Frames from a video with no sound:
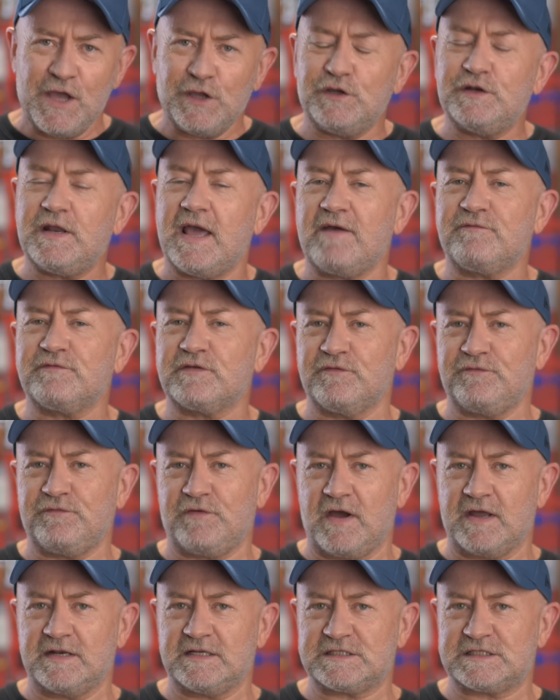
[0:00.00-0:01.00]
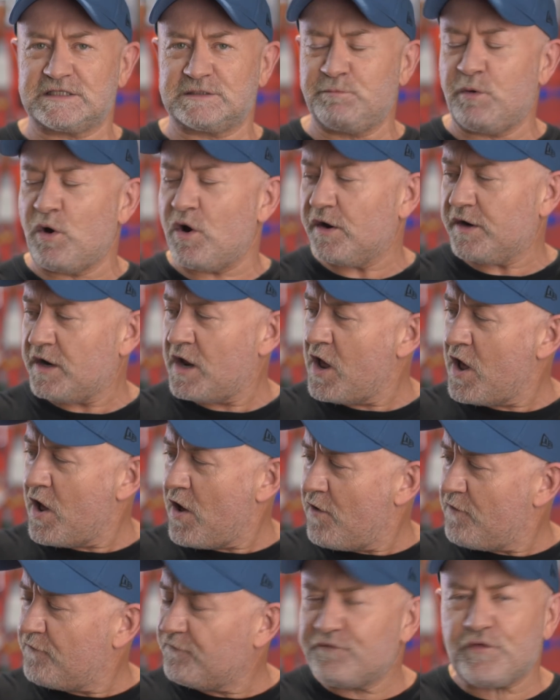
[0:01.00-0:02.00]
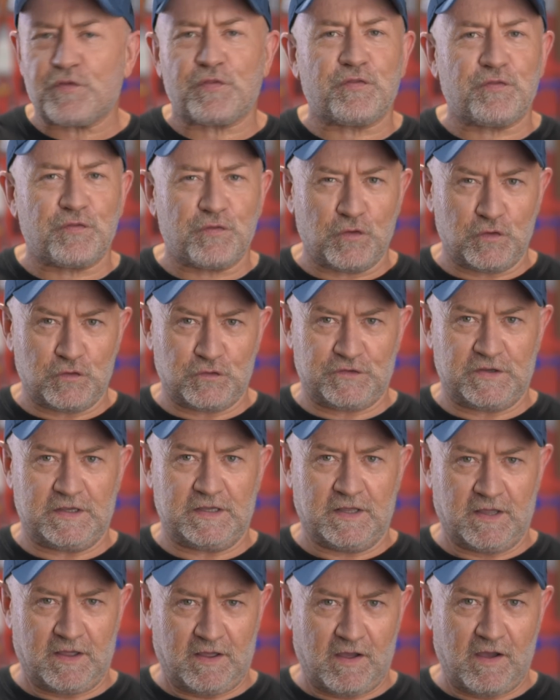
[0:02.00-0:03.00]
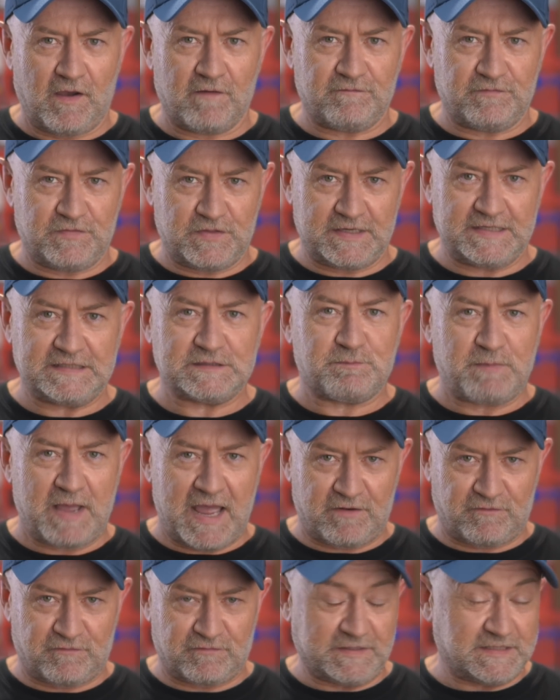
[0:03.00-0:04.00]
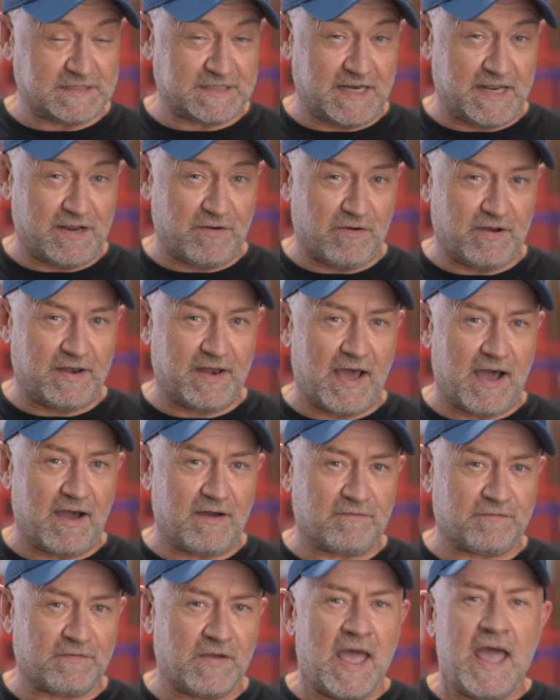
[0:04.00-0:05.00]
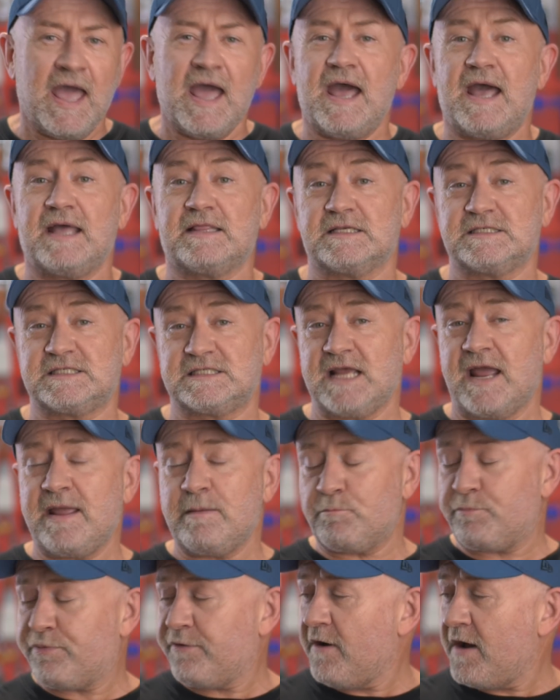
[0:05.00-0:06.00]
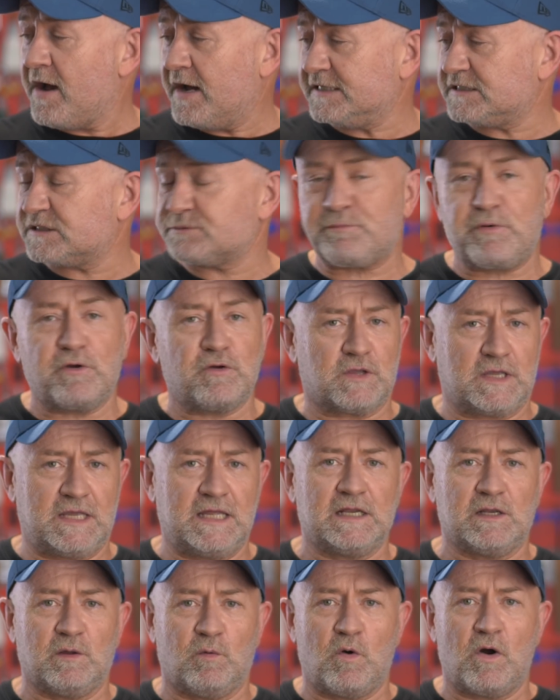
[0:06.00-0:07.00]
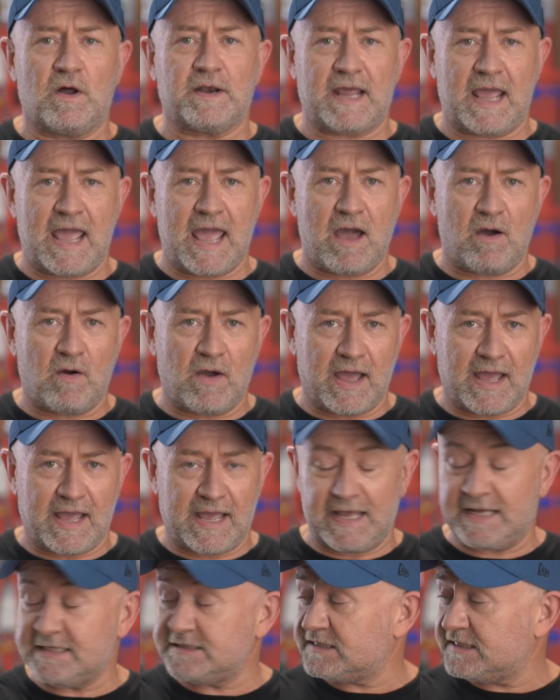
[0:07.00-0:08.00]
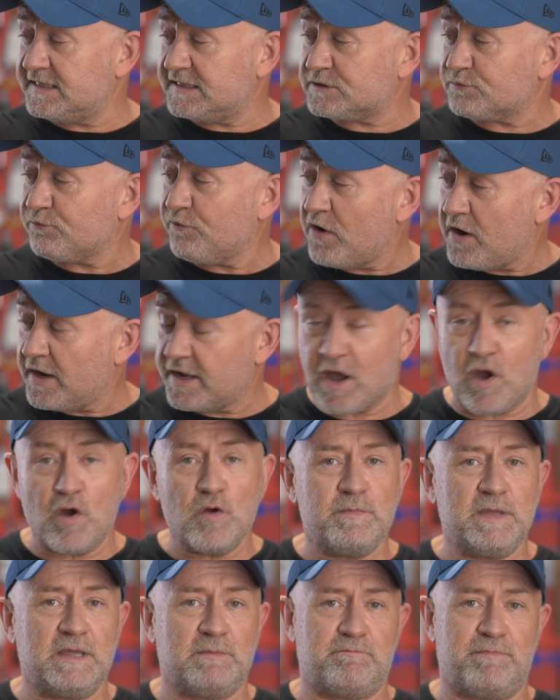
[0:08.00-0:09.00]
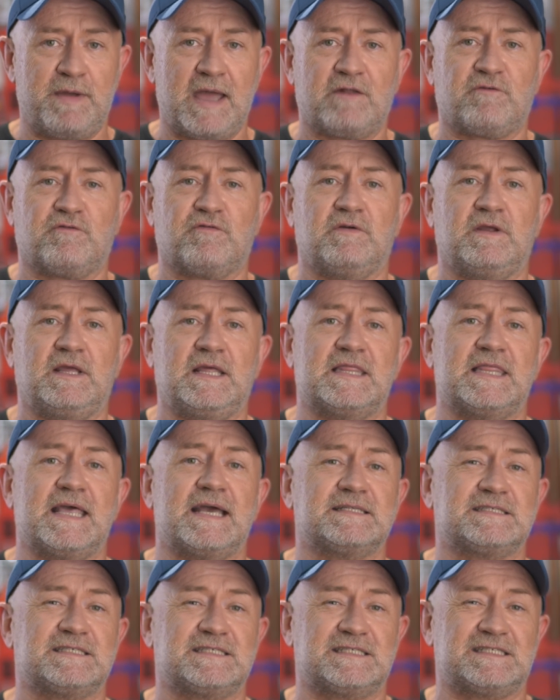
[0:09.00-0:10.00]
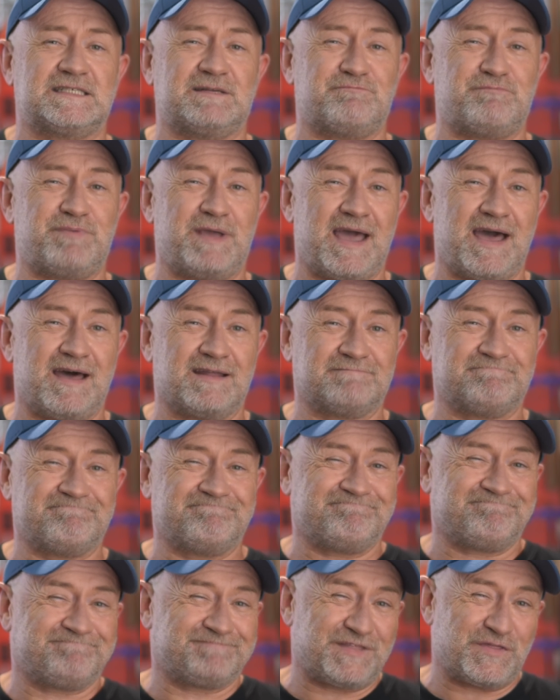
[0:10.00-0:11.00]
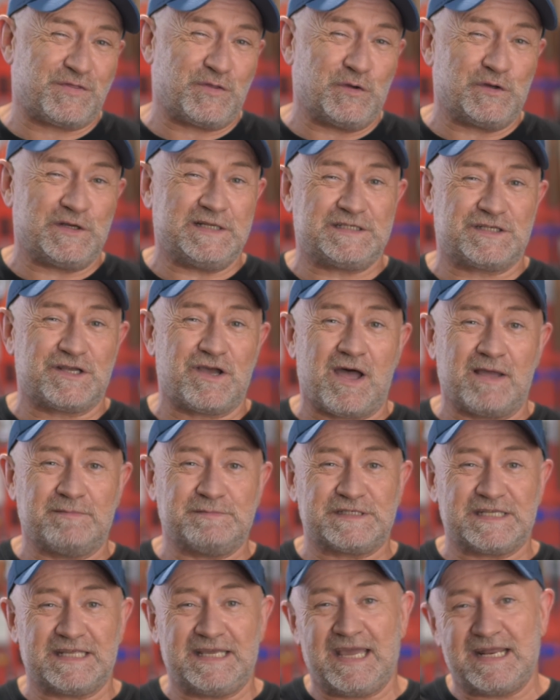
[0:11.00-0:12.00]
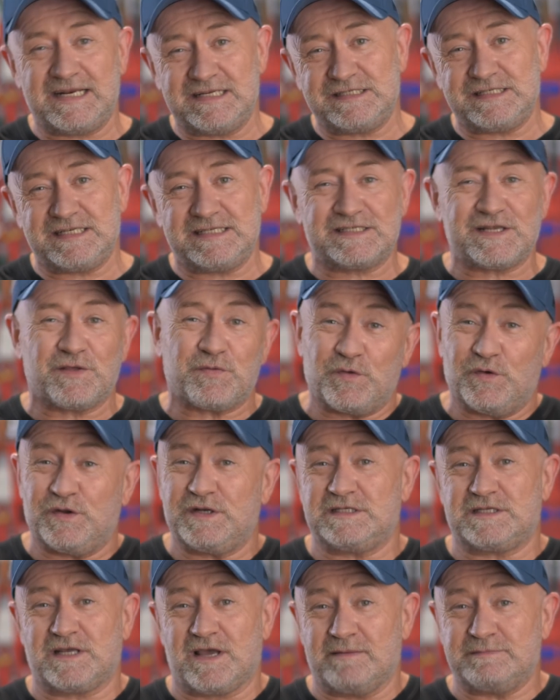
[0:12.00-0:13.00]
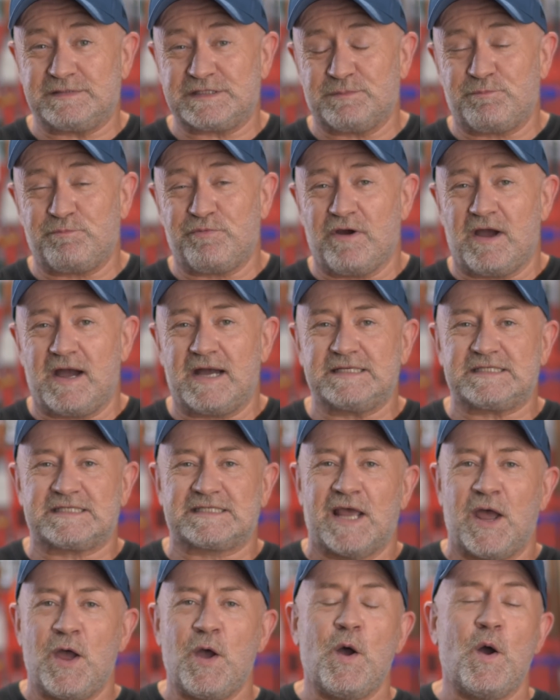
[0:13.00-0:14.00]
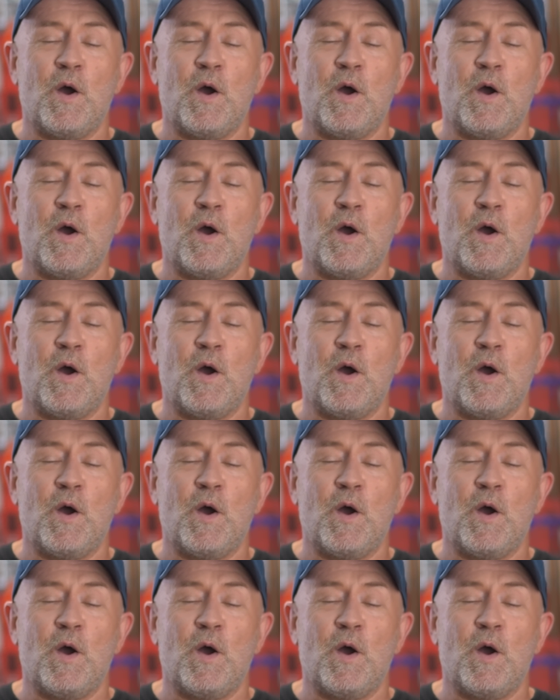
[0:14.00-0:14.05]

you'd have to find a spot for 30 of these batteries, near enough. At the same price per kilowatt hour as this Ryobi battery, that's about 30 times the energy, so 30 times the price,